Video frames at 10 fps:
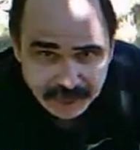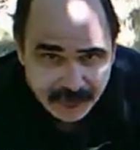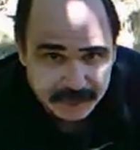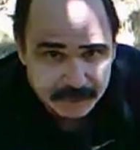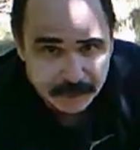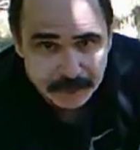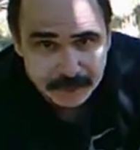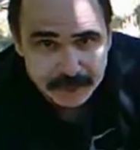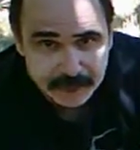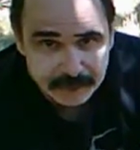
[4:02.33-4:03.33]
in Idaho and
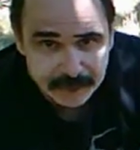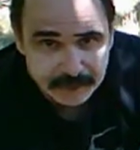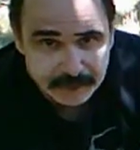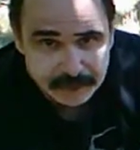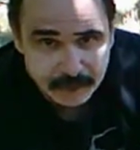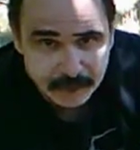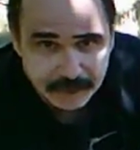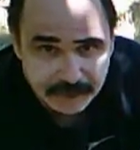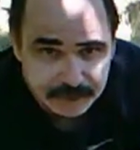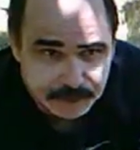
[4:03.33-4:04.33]
you live in
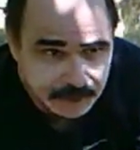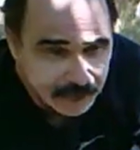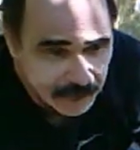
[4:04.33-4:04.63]
Florida,